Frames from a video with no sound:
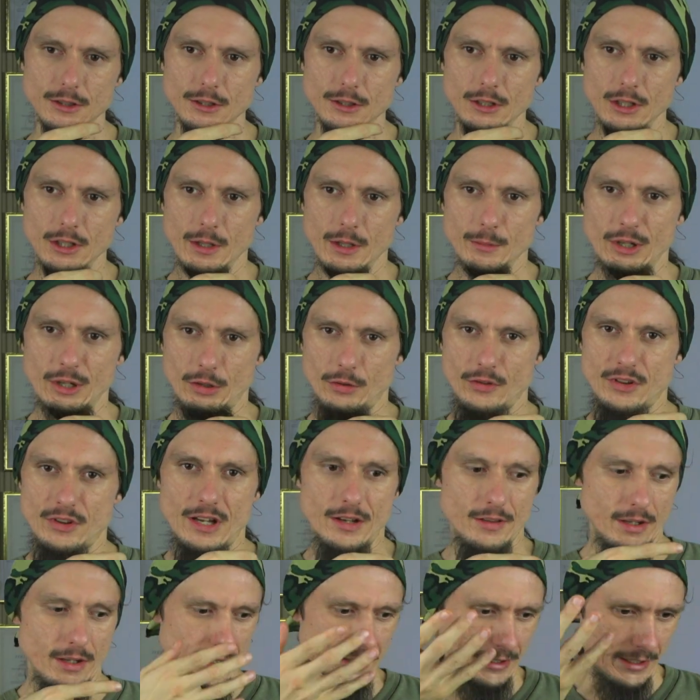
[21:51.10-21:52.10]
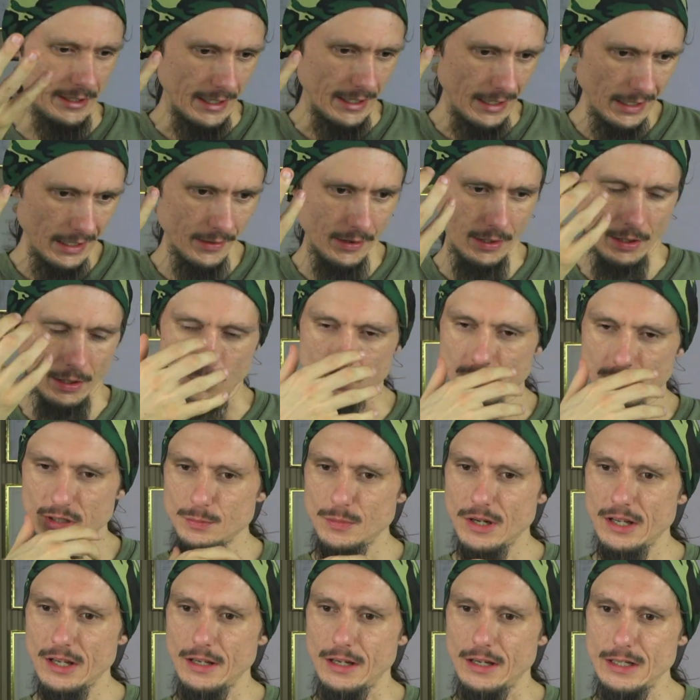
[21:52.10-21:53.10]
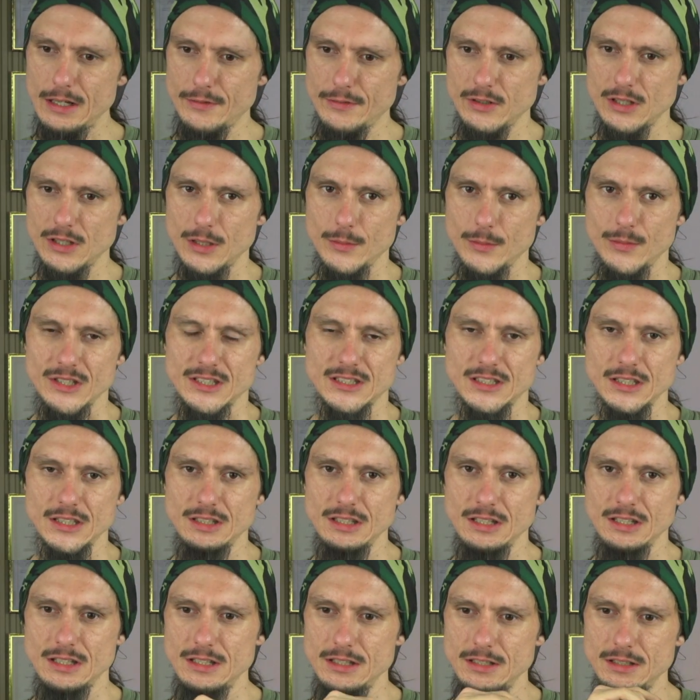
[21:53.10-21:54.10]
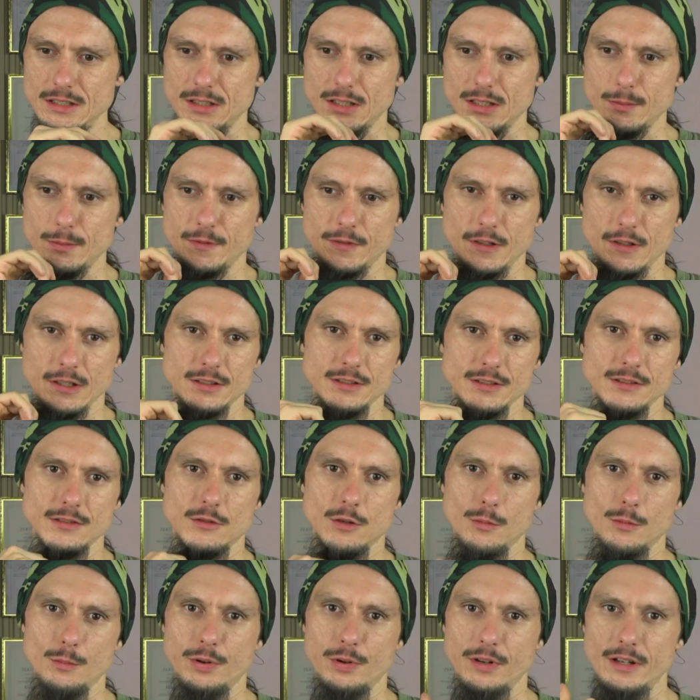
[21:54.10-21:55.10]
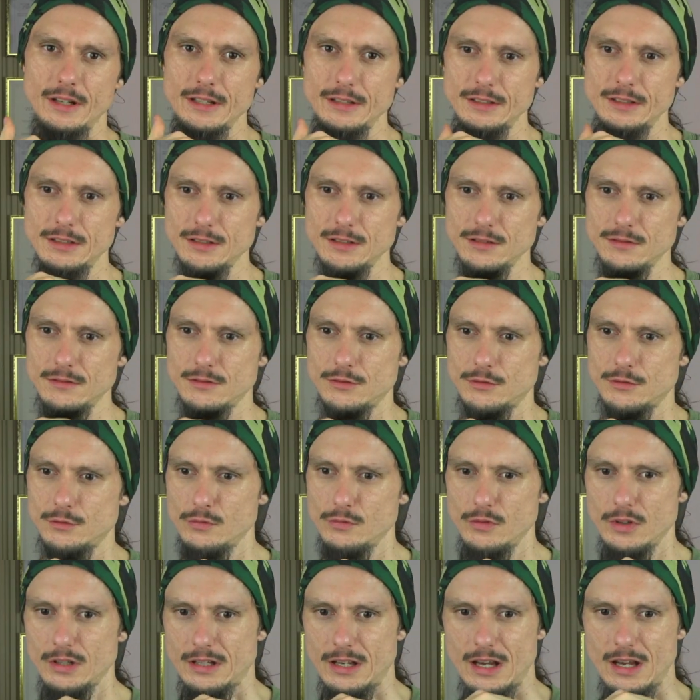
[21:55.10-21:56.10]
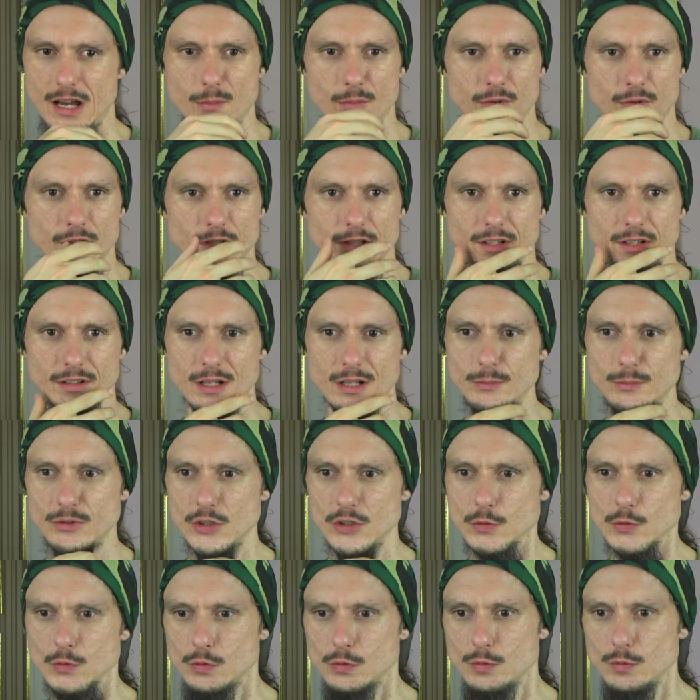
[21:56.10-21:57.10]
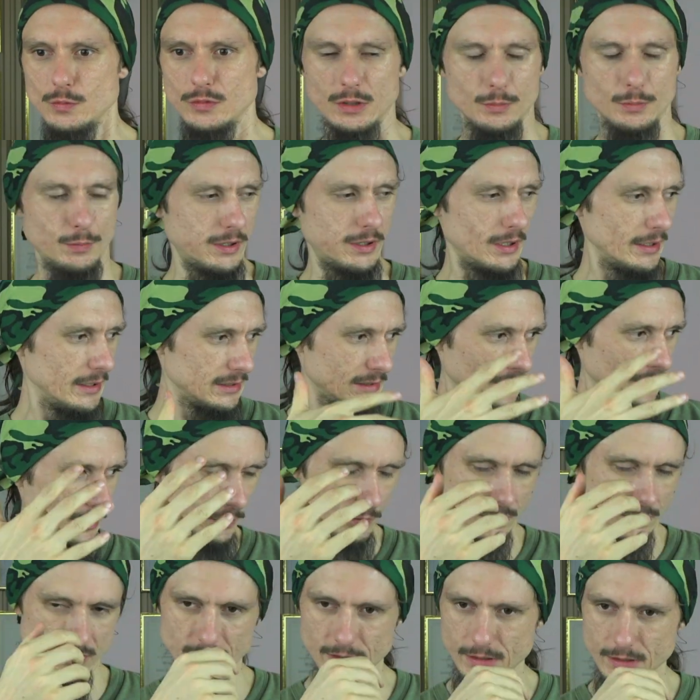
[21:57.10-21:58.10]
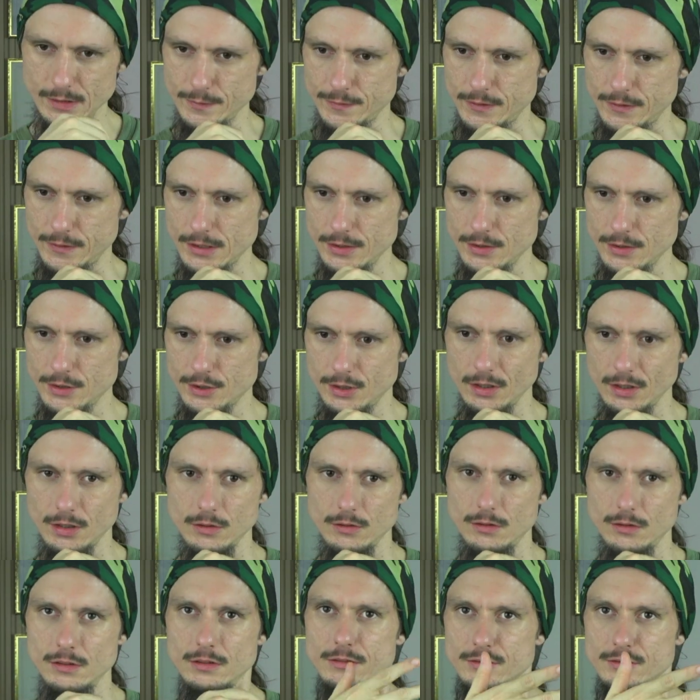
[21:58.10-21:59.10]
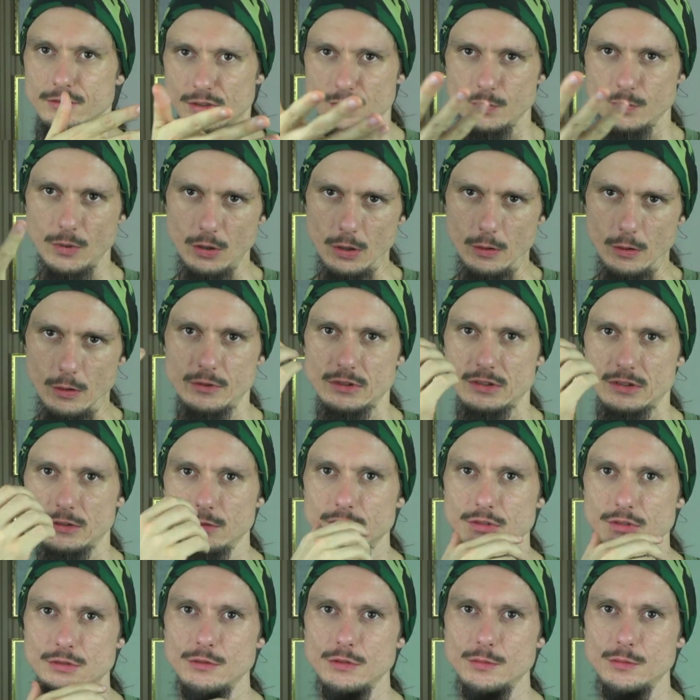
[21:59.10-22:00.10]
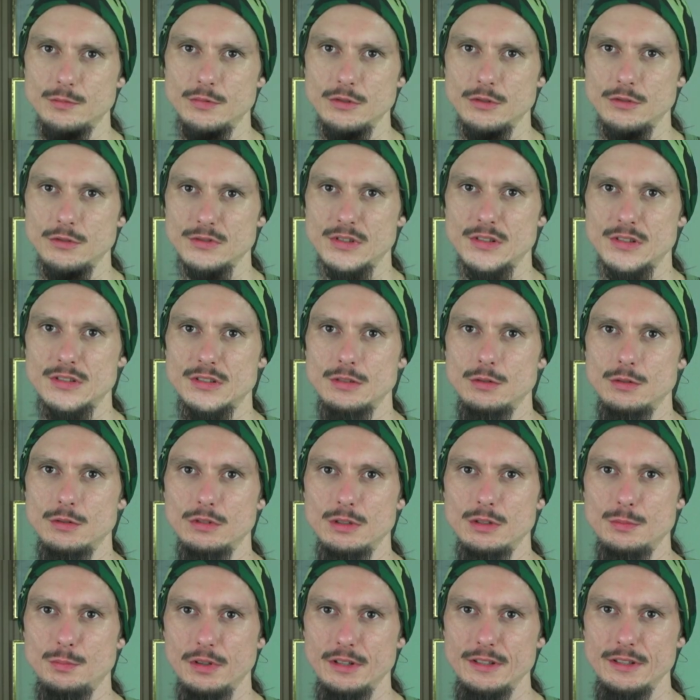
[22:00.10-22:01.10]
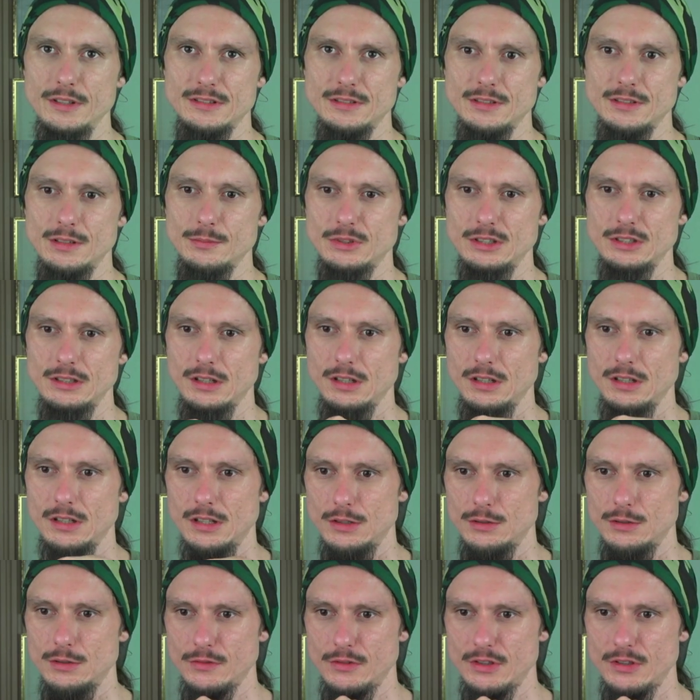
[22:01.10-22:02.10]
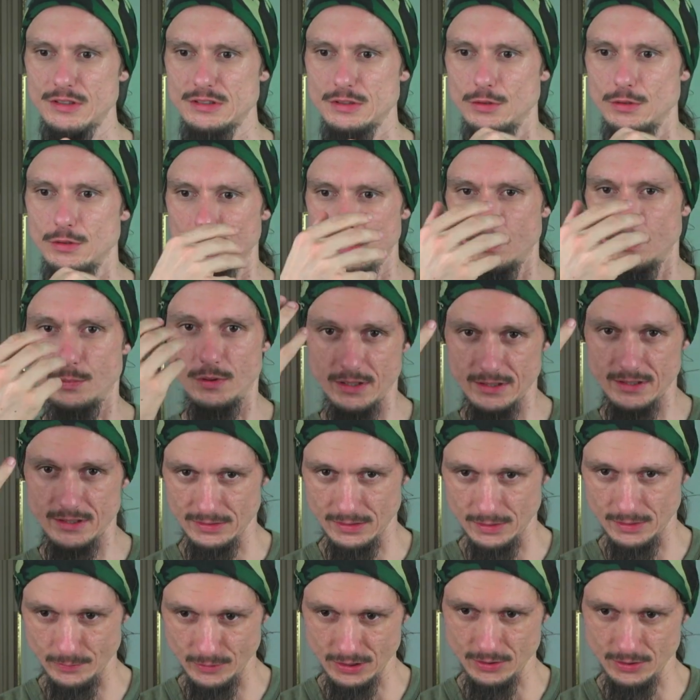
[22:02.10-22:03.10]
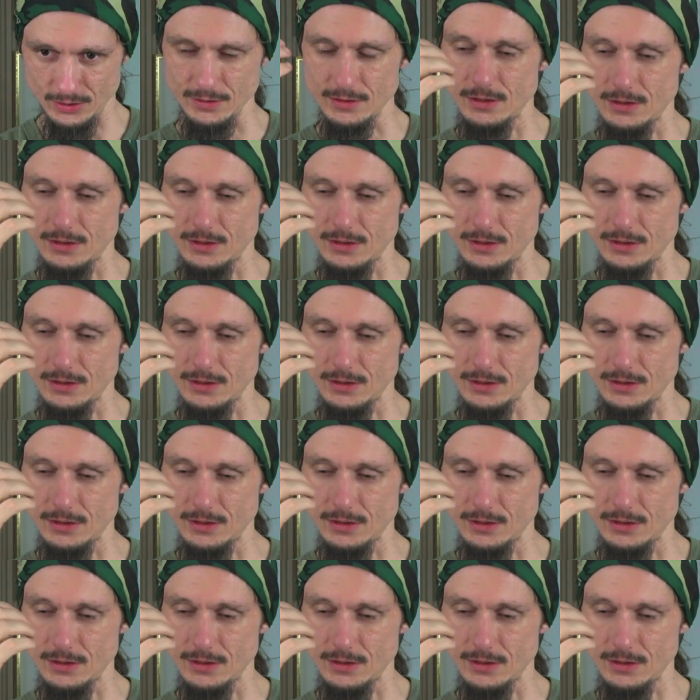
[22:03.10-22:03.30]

But on the other hand, yeah, then look at my life and I'm like sitting here and I'm fucking complaining to the camera in an empty room in a place that looks like a fucking shithole. Just my office looks good because it's the only place that I'm taking care of. It's the only place that I'm actually,